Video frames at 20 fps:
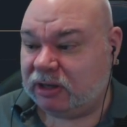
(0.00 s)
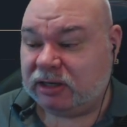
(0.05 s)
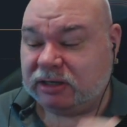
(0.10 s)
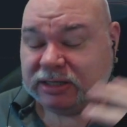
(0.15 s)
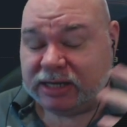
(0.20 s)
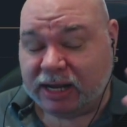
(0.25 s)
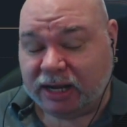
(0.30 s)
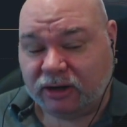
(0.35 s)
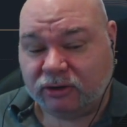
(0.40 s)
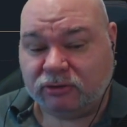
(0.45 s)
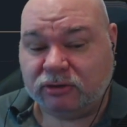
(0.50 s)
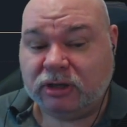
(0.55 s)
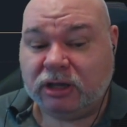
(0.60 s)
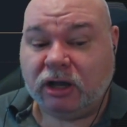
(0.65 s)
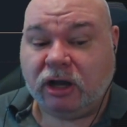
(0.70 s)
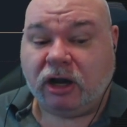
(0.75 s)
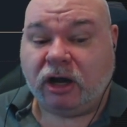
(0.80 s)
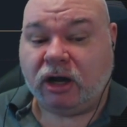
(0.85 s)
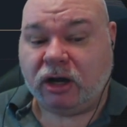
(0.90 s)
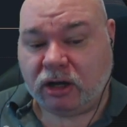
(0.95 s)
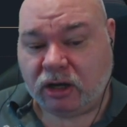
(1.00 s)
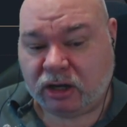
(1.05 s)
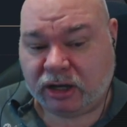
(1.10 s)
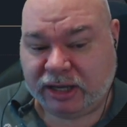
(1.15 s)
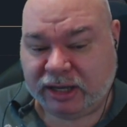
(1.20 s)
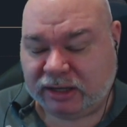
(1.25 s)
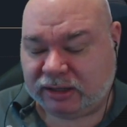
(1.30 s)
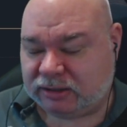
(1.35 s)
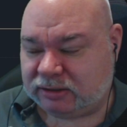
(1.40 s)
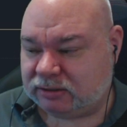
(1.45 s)
Now,
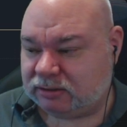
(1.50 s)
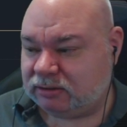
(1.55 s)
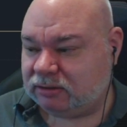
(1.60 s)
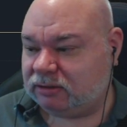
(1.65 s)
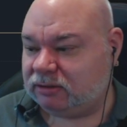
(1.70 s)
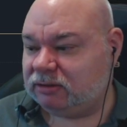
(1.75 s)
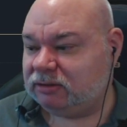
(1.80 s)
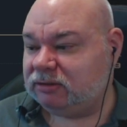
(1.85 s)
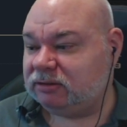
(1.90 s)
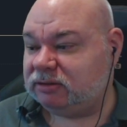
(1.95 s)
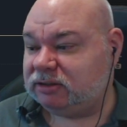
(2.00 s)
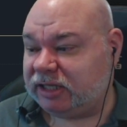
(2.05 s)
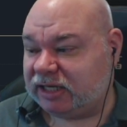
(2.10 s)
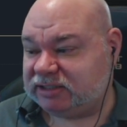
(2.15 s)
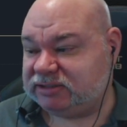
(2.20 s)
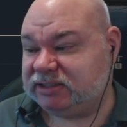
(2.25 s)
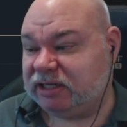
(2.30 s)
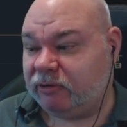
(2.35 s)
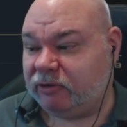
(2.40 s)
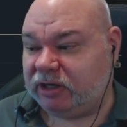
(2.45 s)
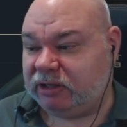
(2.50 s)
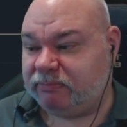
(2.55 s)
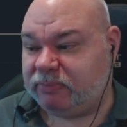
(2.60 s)
higher Dexterity